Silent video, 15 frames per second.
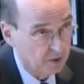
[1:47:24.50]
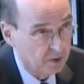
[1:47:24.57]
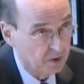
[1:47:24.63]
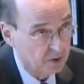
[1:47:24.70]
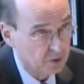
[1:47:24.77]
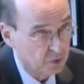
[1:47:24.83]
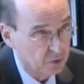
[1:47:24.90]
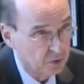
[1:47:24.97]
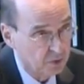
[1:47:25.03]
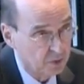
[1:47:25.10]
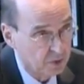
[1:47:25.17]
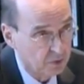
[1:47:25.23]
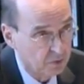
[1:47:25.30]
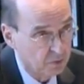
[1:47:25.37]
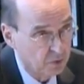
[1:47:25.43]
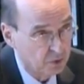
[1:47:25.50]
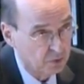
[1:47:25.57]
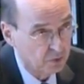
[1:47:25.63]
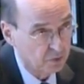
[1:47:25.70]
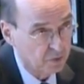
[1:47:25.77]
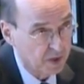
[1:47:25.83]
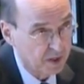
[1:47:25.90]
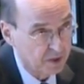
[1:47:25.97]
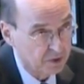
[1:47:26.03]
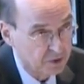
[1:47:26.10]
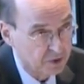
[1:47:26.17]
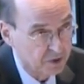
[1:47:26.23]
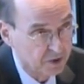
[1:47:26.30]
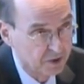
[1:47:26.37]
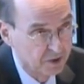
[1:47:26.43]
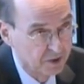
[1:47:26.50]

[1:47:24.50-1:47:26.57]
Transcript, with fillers: I, I, I, thought you were referring to the fires.